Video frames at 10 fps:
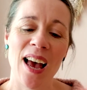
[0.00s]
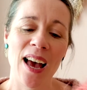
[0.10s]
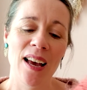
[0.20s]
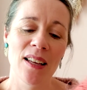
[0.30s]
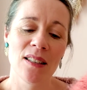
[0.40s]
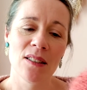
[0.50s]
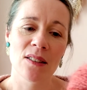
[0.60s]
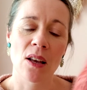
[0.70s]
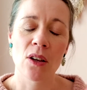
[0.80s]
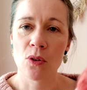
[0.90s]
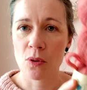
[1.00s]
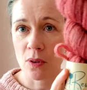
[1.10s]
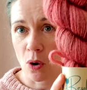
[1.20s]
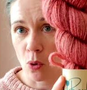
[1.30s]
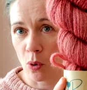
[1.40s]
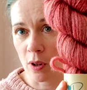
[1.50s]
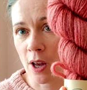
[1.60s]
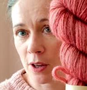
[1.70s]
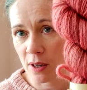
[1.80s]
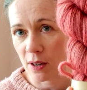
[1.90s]
and all
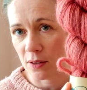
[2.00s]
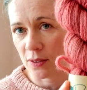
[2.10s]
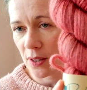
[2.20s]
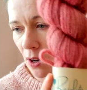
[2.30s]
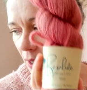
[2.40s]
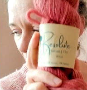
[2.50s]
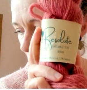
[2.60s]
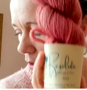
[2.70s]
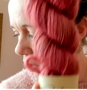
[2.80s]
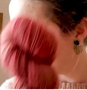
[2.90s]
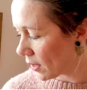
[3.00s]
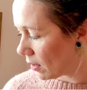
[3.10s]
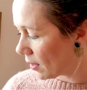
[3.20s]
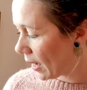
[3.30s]
her yarns are named after